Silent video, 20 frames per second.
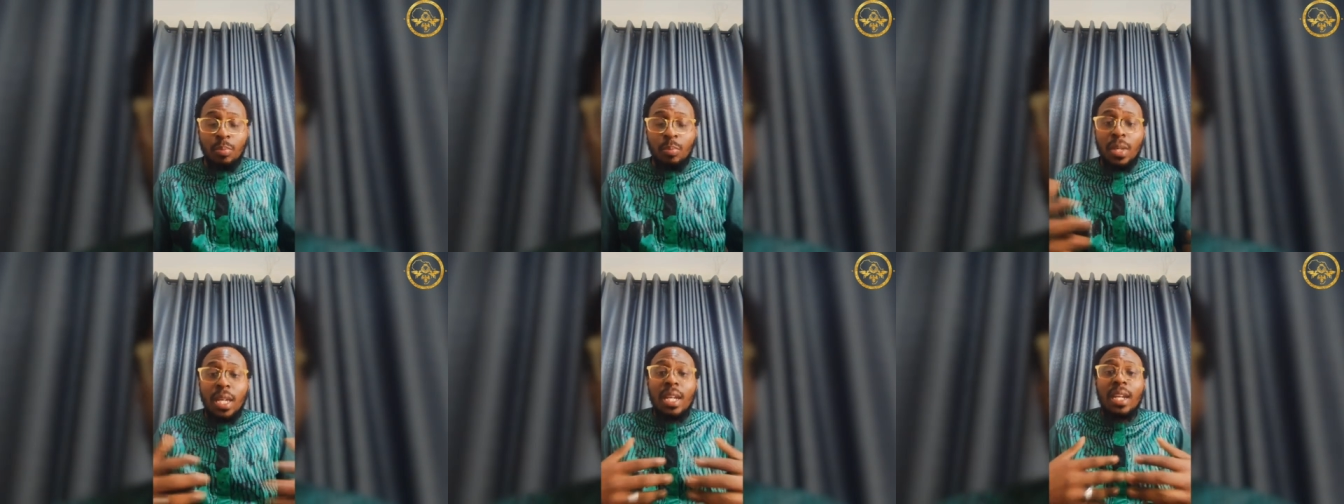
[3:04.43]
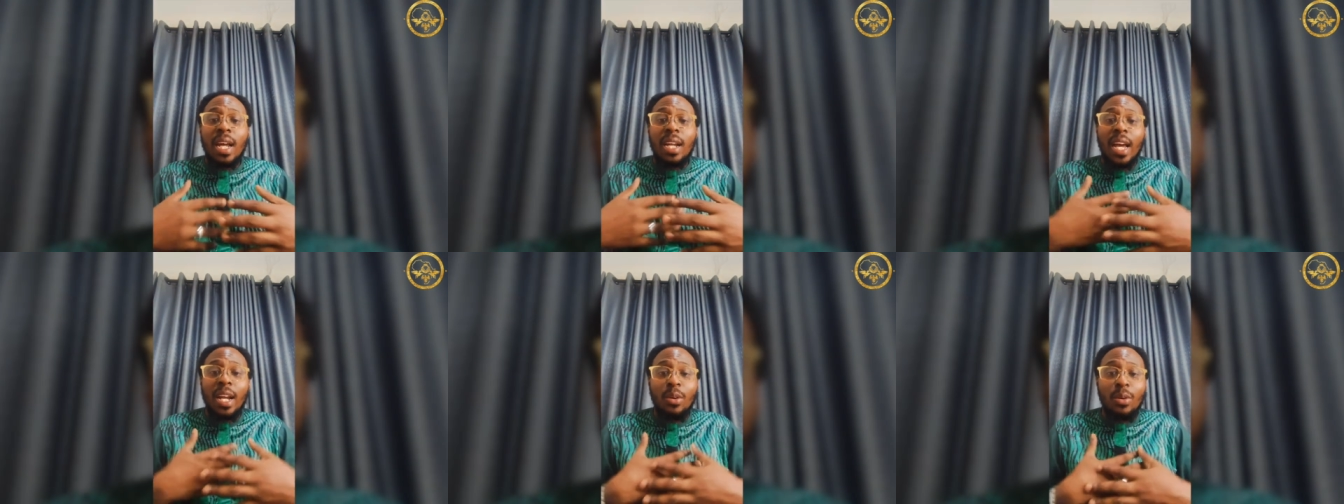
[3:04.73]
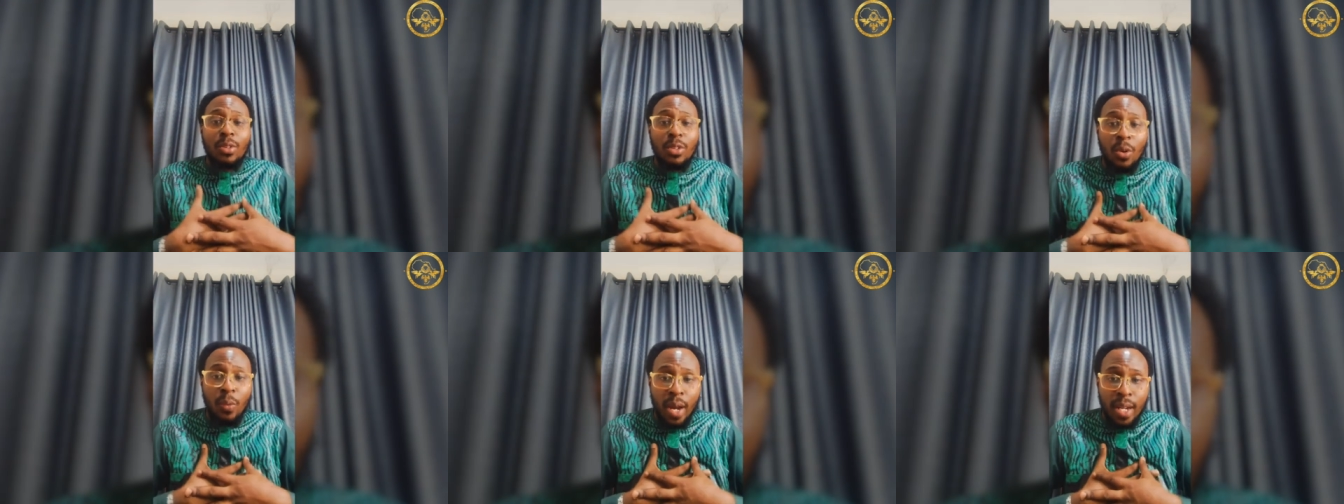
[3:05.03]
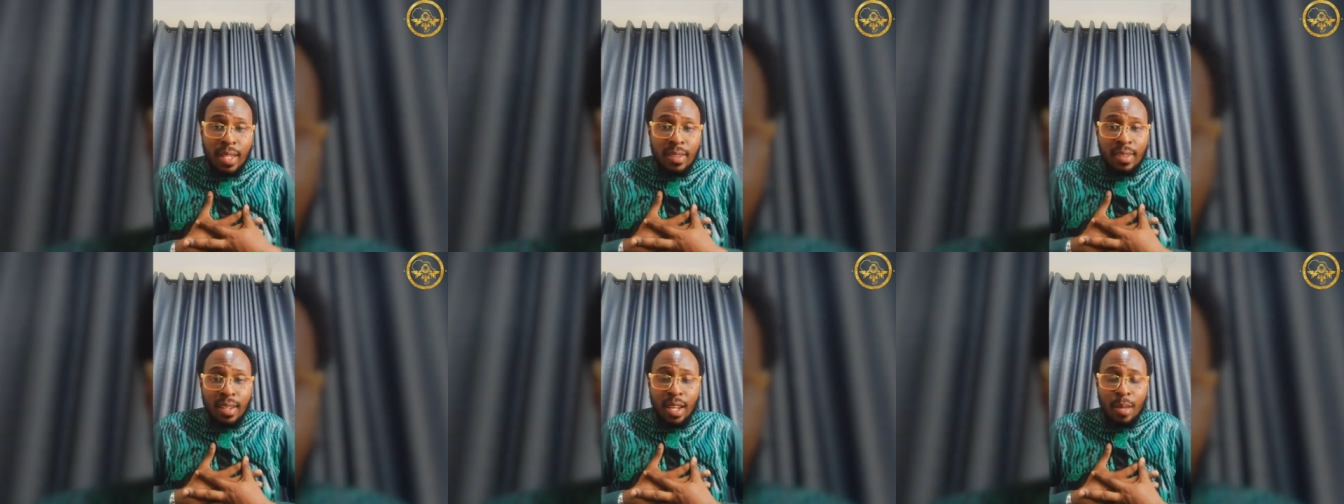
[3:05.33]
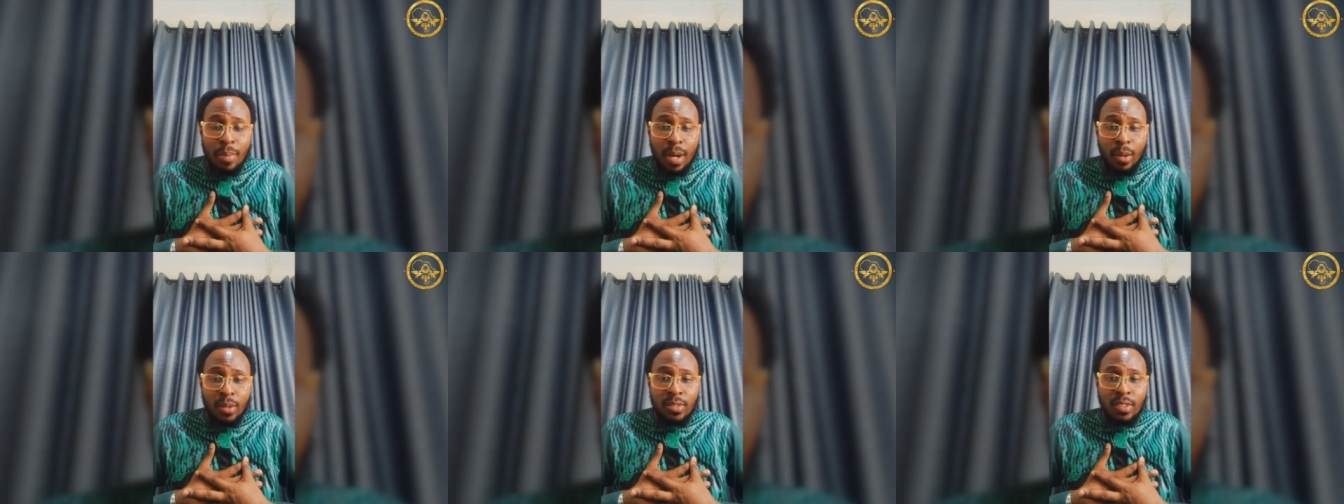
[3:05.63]
Me, that I don't know anything
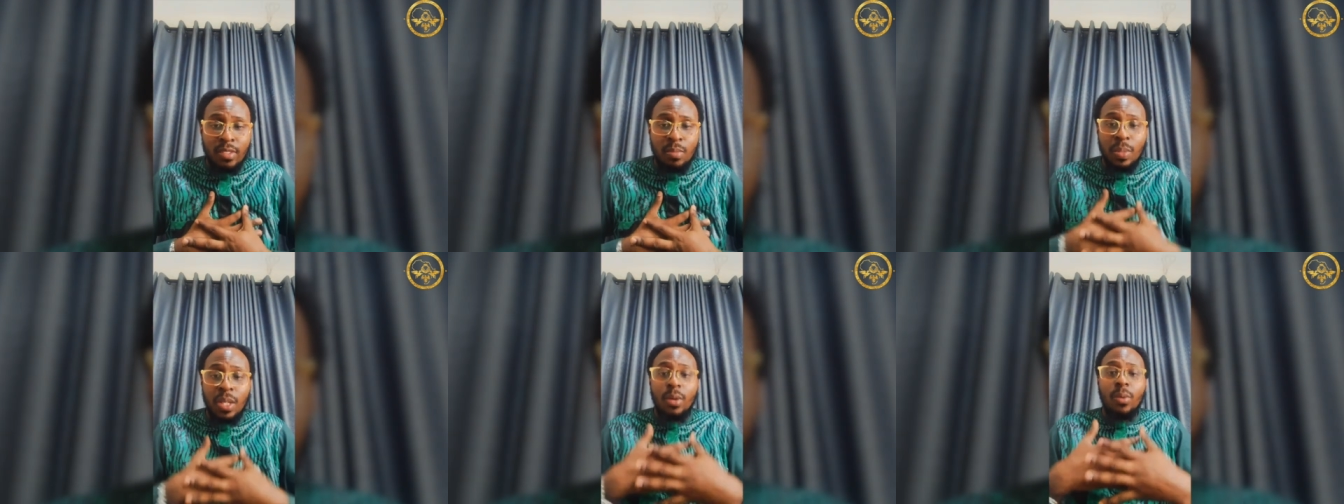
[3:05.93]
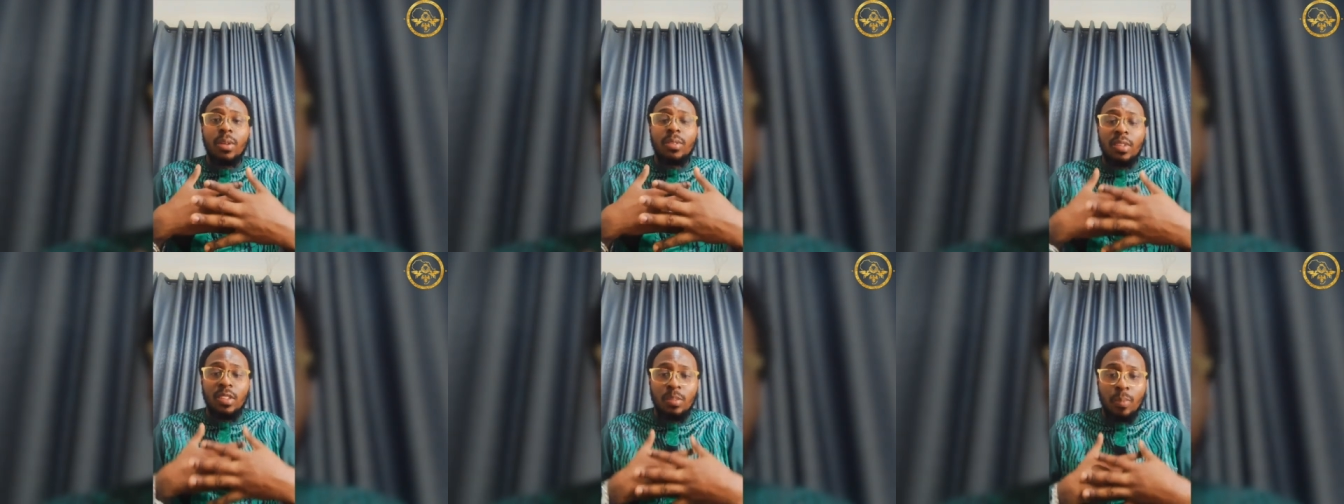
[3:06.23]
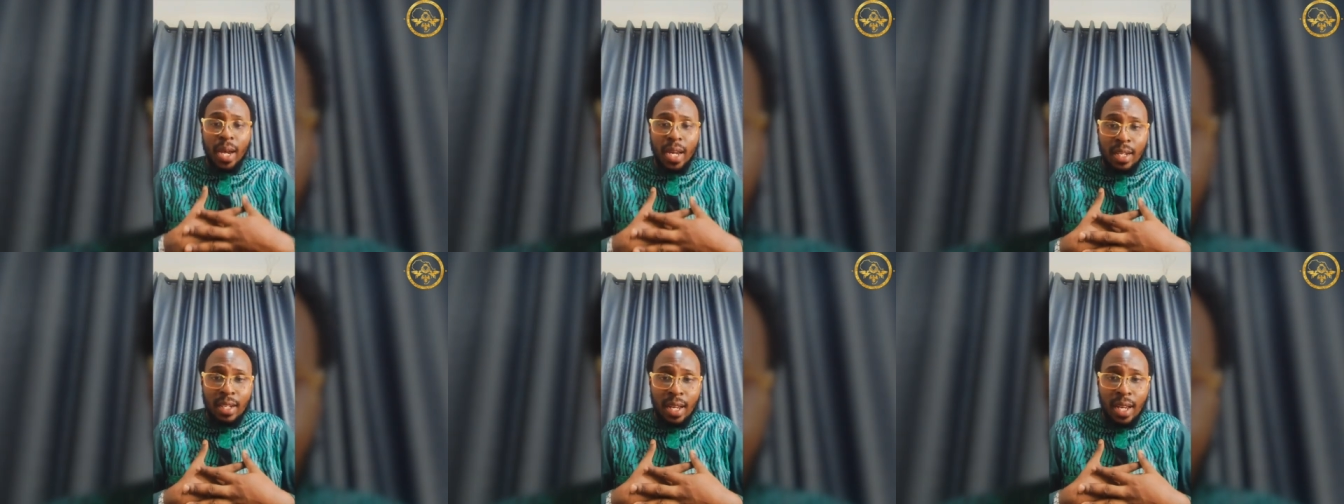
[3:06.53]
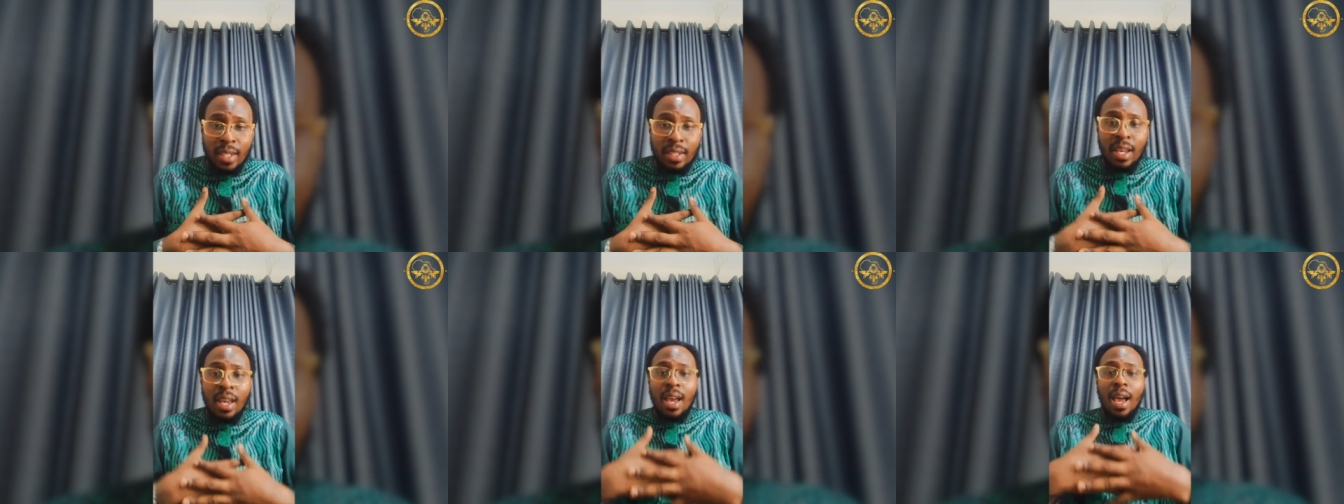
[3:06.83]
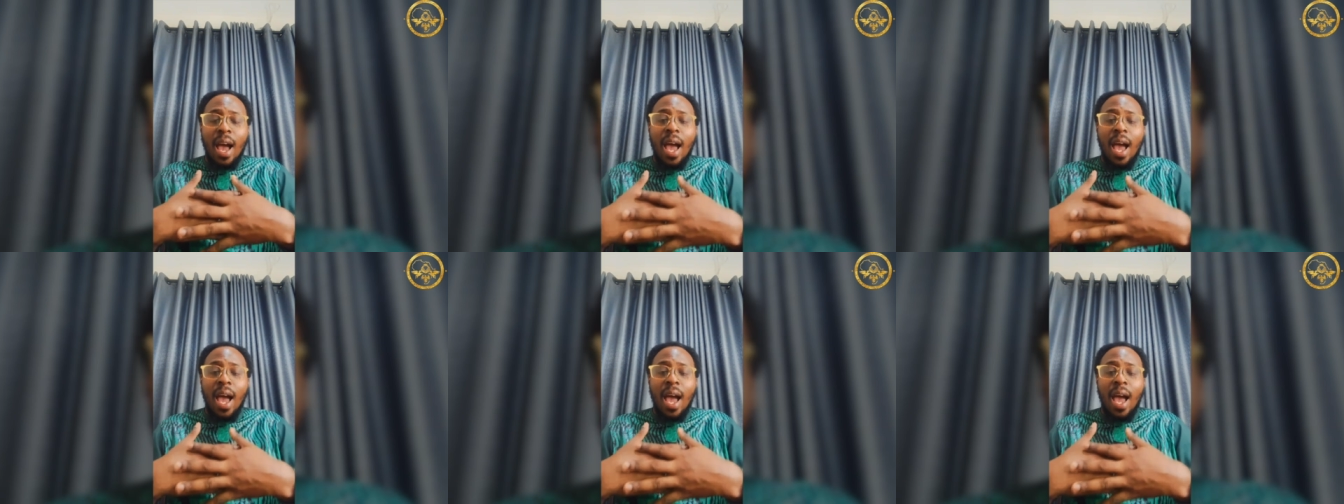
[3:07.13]
about it, because he's my dad,